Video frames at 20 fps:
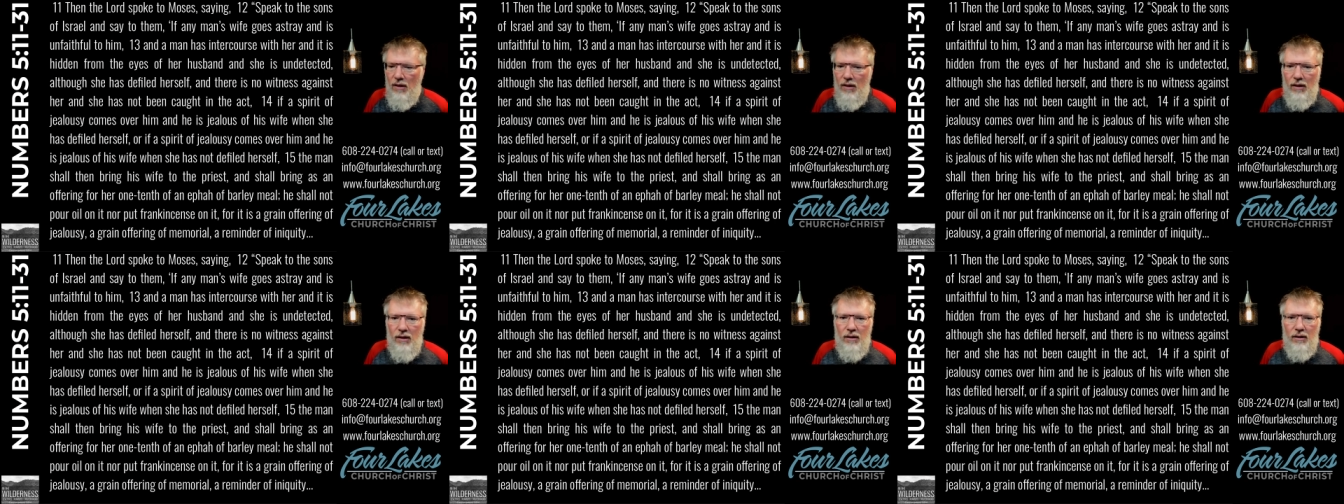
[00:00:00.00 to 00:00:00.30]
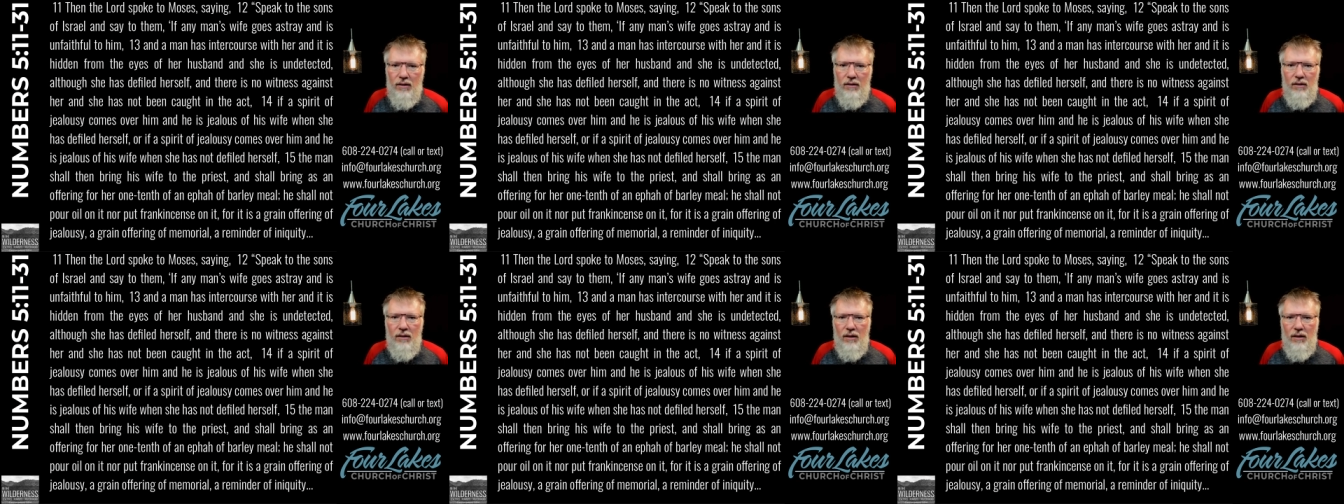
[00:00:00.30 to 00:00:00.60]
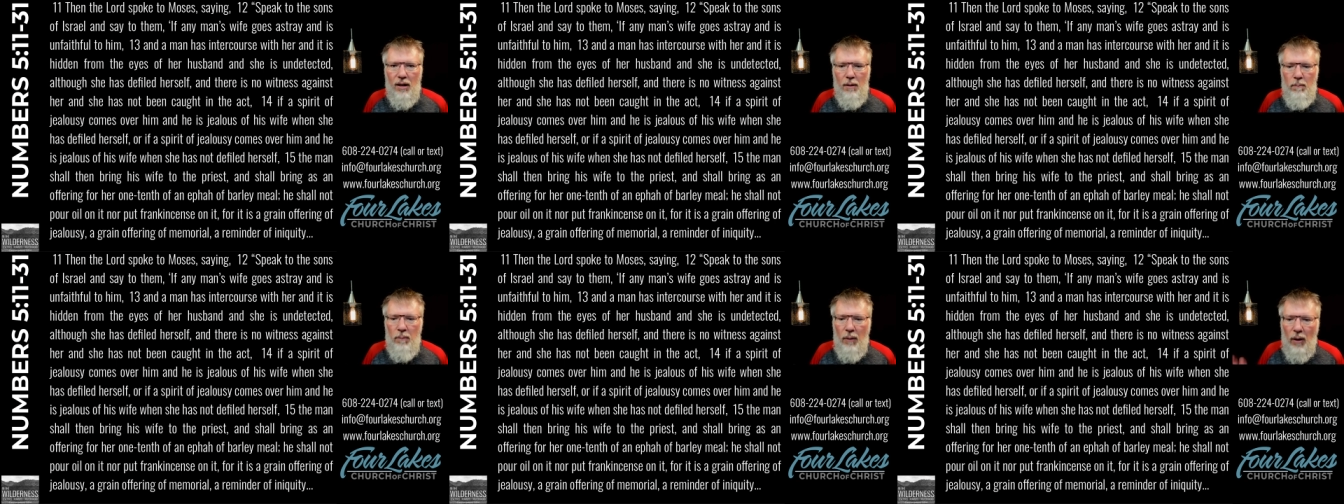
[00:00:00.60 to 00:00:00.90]
uh, in
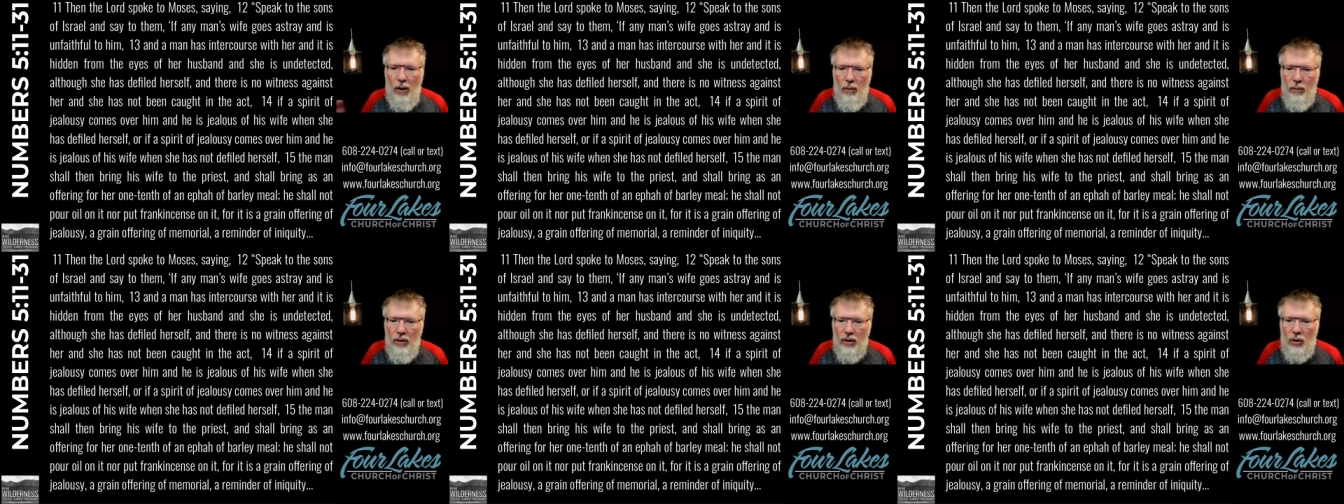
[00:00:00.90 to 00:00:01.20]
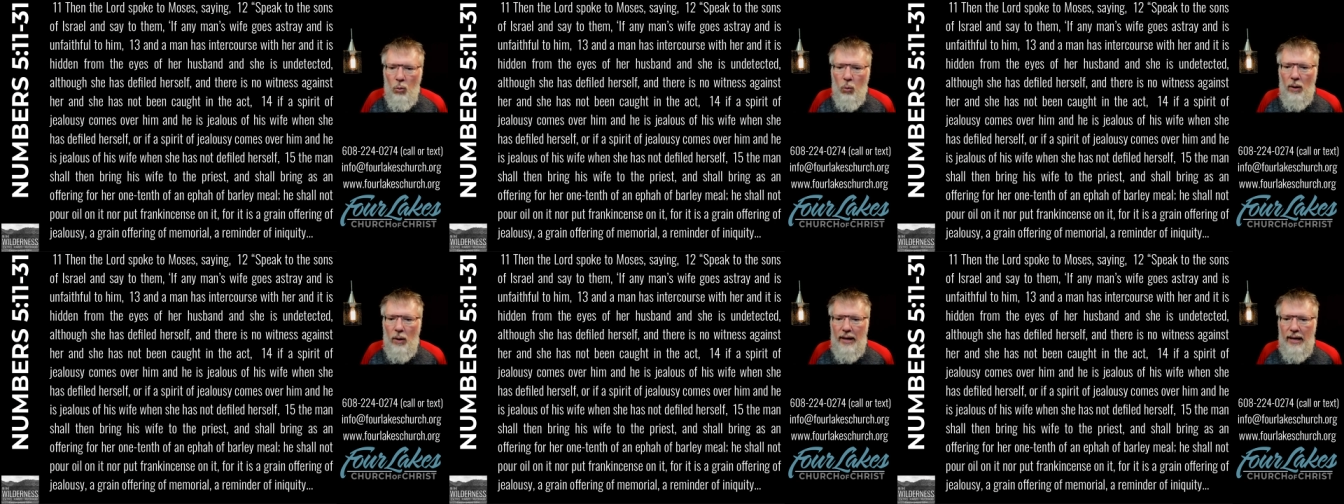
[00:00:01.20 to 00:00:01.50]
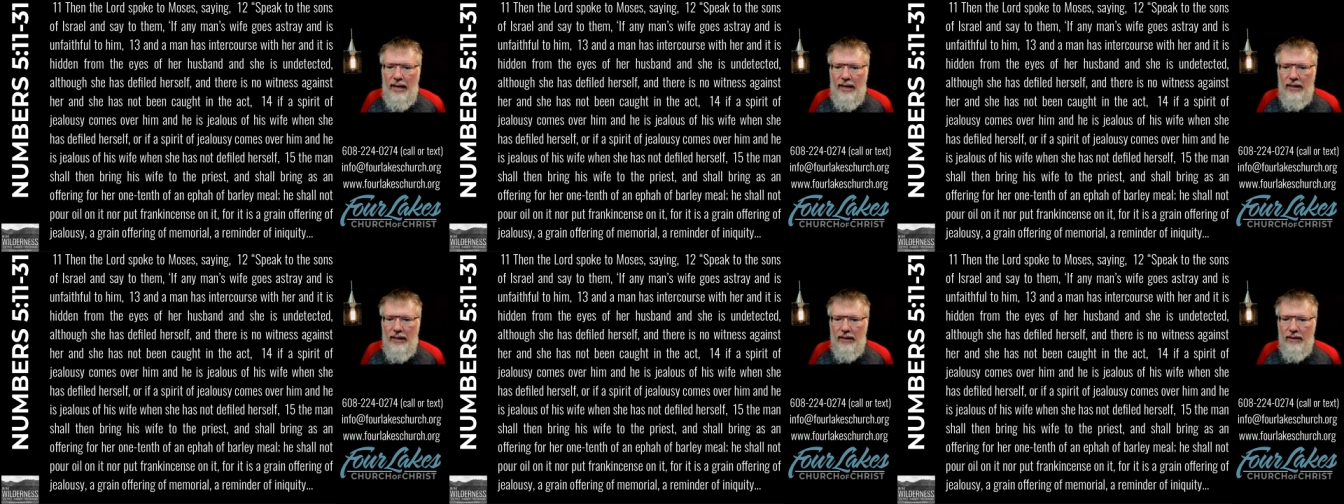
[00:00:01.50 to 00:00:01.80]
a public
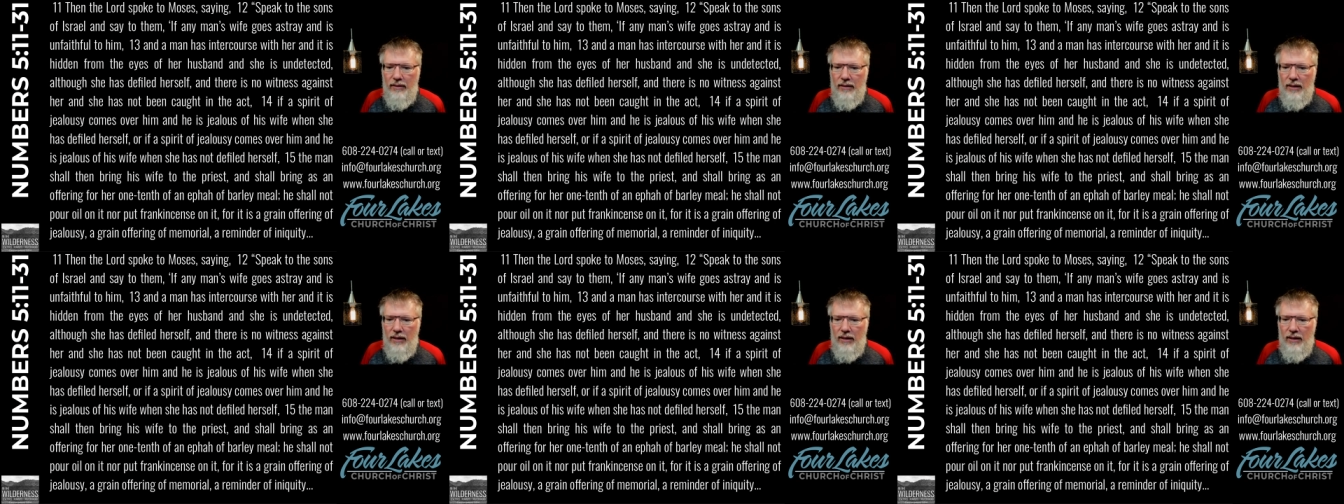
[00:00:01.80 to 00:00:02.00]
way and,